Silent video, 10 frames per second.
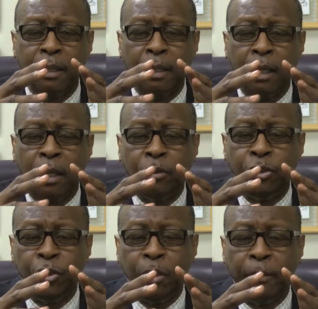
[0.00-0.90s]

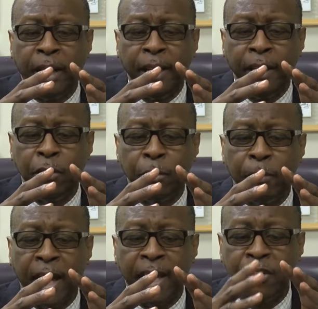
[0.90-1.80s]
loans you the money to
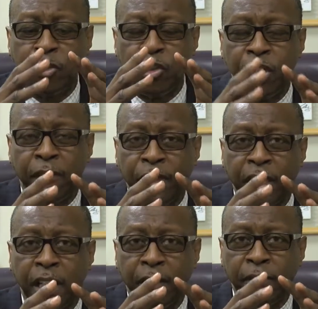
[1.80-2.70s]
buy a
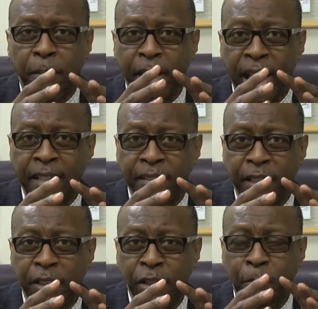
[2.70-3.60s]
certificate of
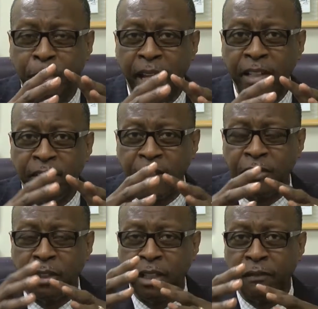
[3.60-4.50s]
deposit. You pledge that
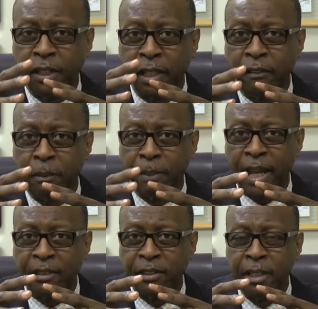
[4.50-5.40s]
certificate of
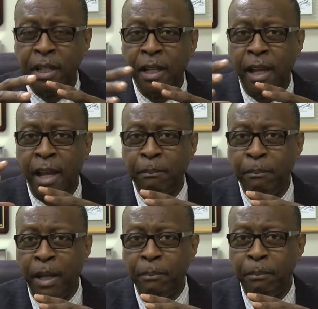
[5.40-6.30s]
deposit
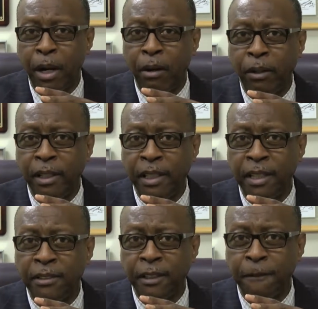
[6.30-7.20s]
and borrow
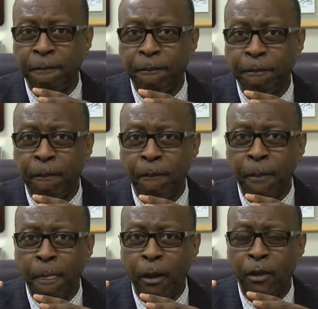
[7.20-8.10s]
against it,
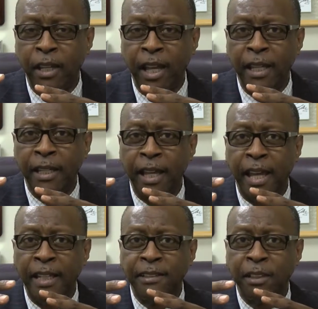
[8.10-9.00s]
okay?
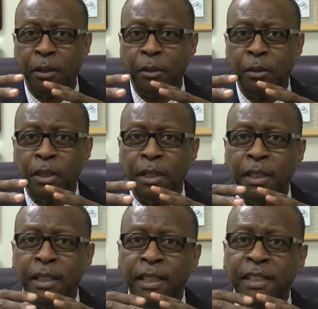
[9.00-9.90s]
And so
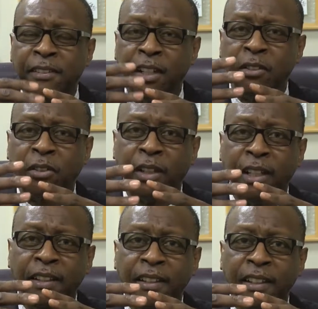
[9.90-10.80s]

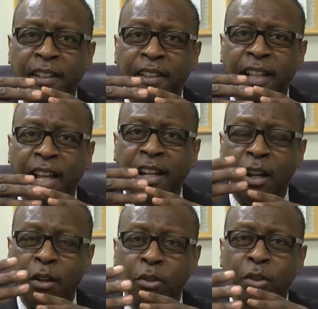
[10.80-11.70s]
essentially they
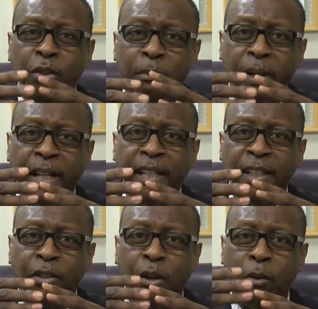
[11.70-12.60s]
loan you the money
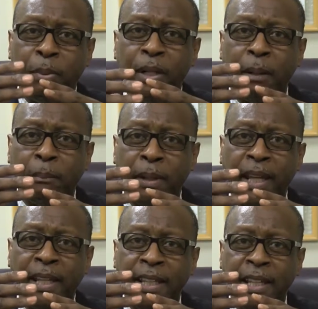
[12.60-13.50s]
to open up
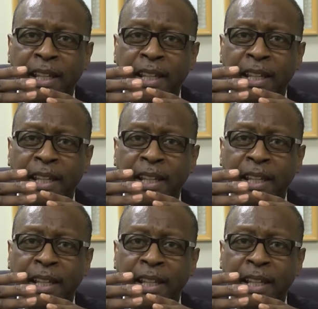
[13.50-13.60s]
to